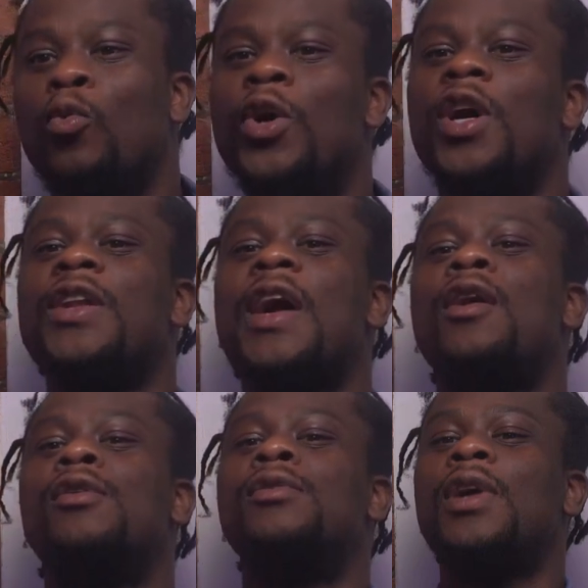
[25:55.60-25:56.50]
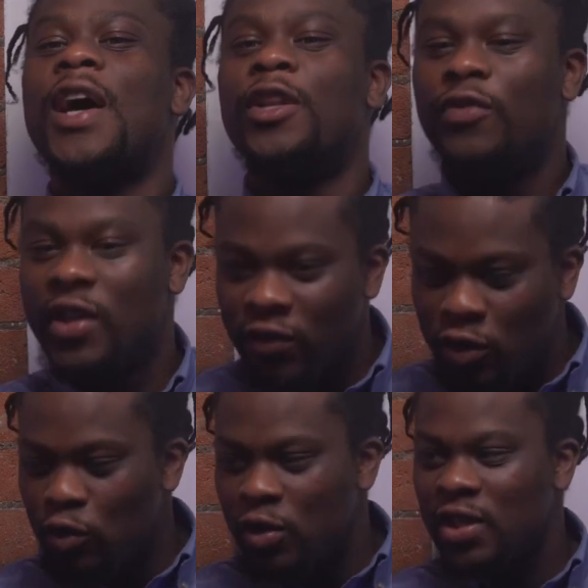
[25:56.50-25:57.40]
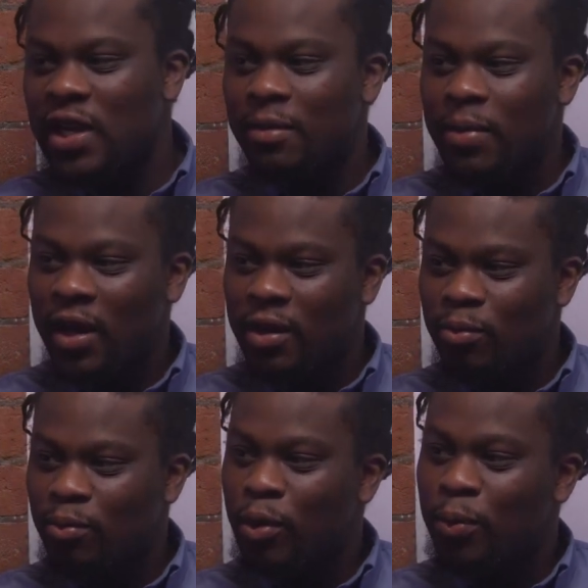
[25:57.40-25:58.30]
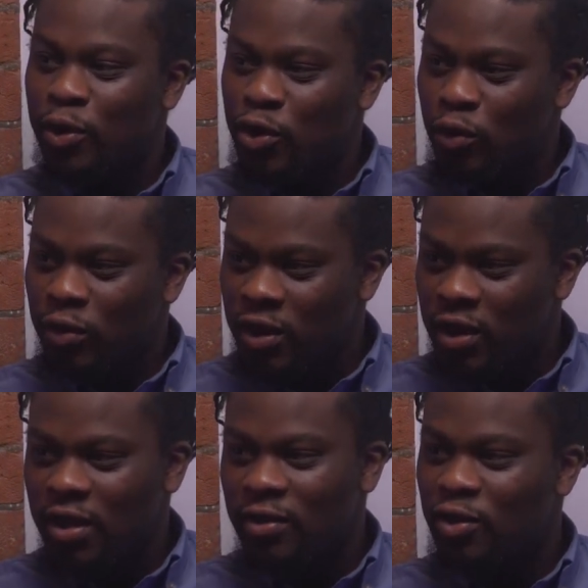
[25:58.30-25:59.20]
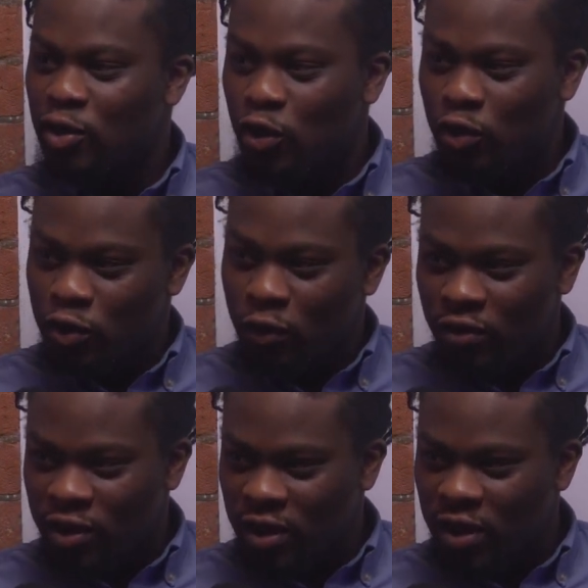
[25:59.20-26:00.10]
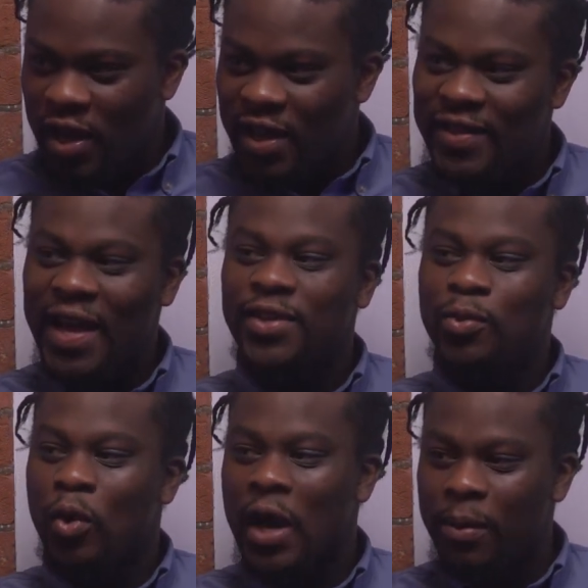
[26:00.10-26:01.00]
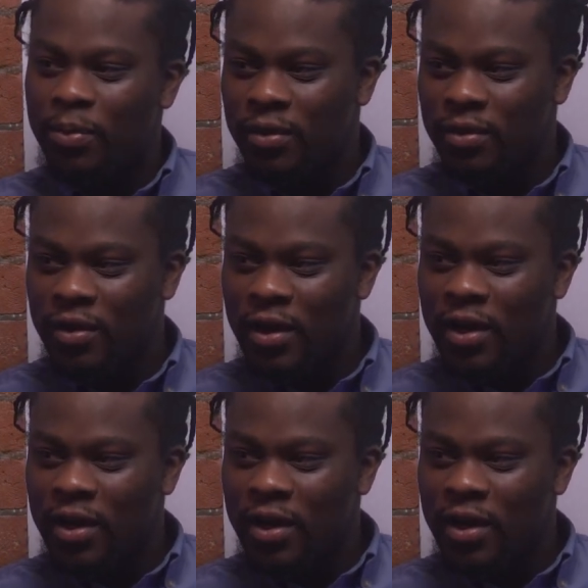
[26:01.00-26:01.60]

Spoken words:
we are now kind of giving you this land back in perpetuity and in total sovereignty. That isn't what happened.